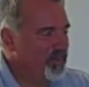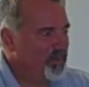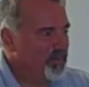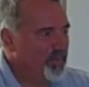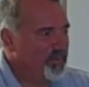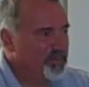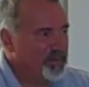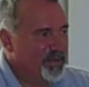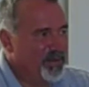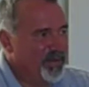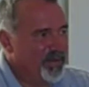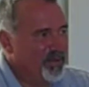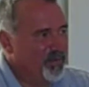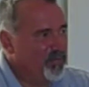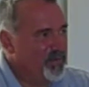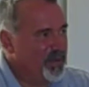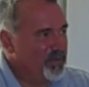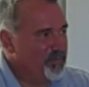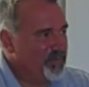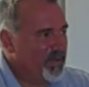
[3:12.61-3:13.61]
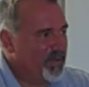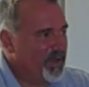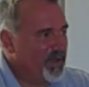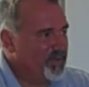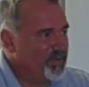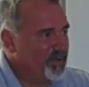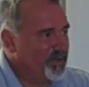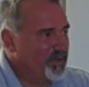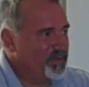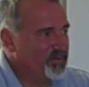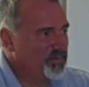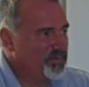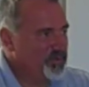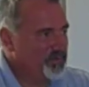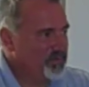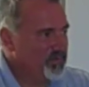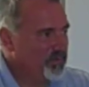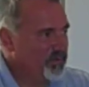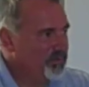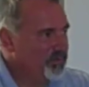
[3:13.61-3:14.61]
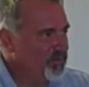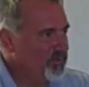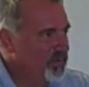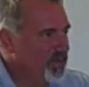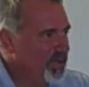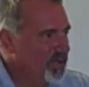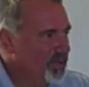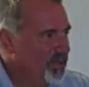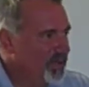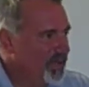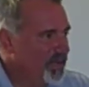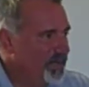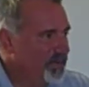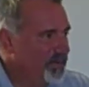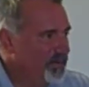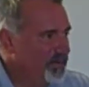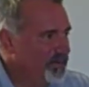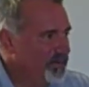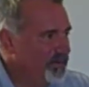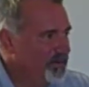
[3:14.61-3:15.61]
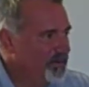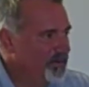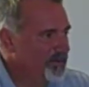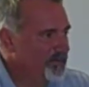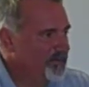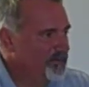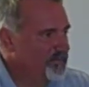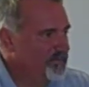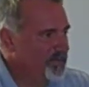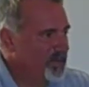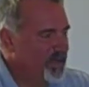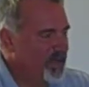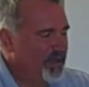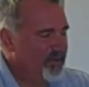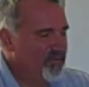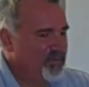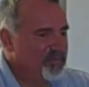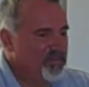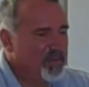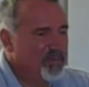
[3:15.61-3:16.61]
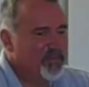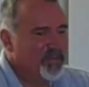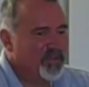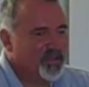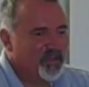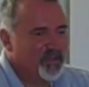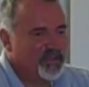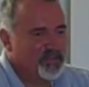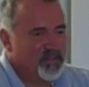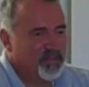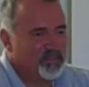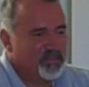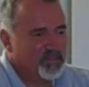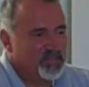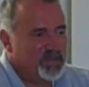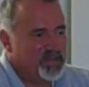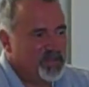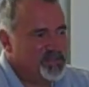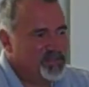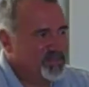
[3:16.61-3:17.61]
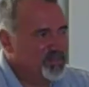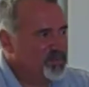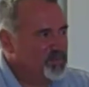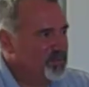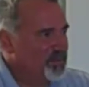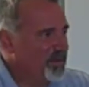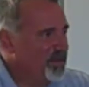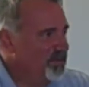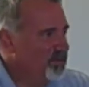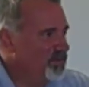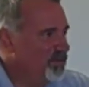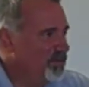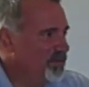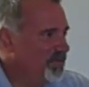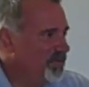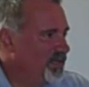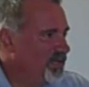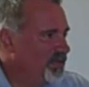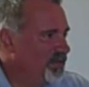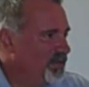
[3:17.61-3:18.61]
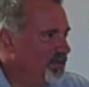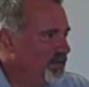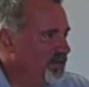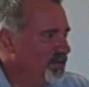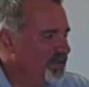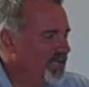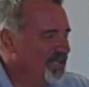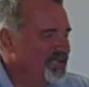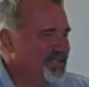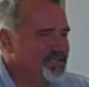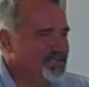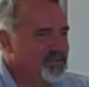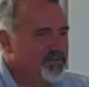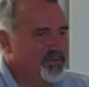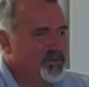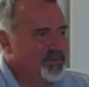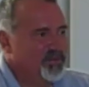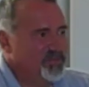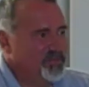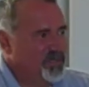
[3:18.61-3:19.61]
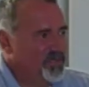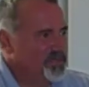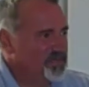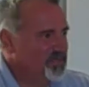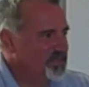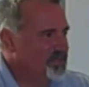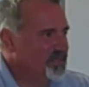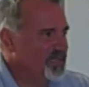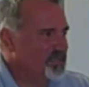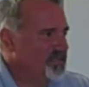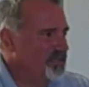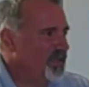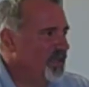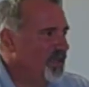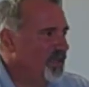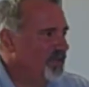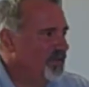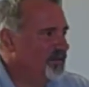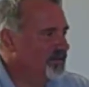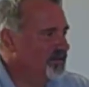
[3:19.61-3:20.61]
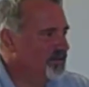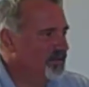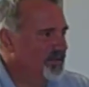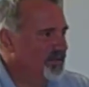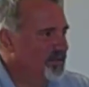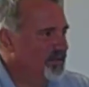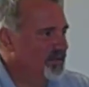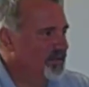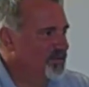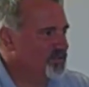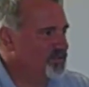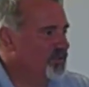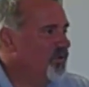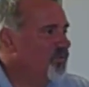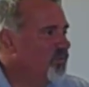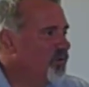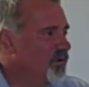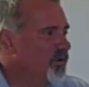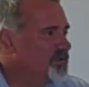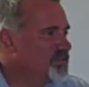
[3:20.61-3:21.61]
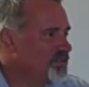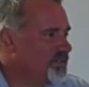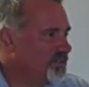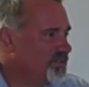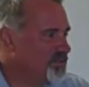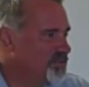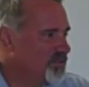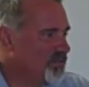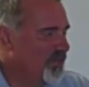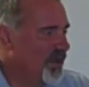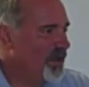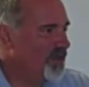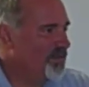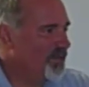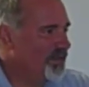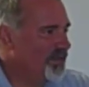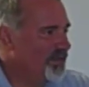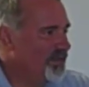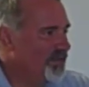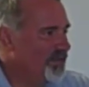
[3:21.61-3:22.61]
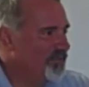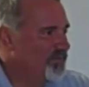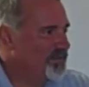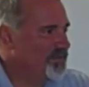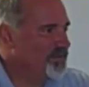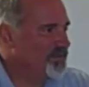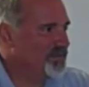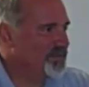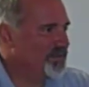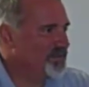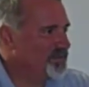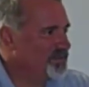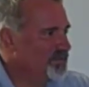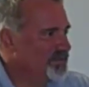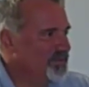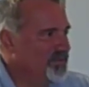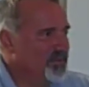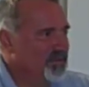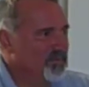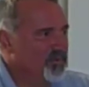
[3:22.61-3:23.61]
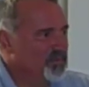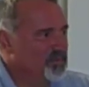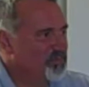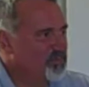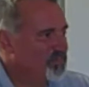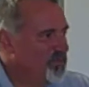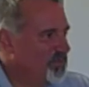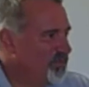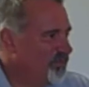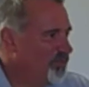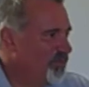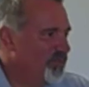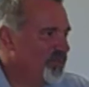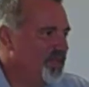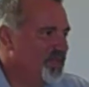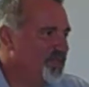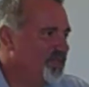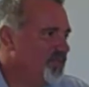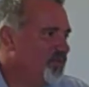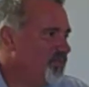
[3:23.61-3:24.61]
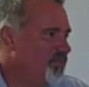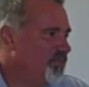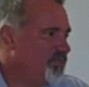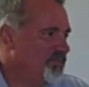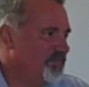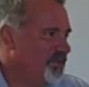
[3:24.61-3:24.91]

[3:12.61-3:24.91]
being on a white path heading towards a beautiful white light. I remember the peace and tranquility. And that doesn't even do it justice. That's not, there's no words to describe it. It was just the most beautiful thing in the world.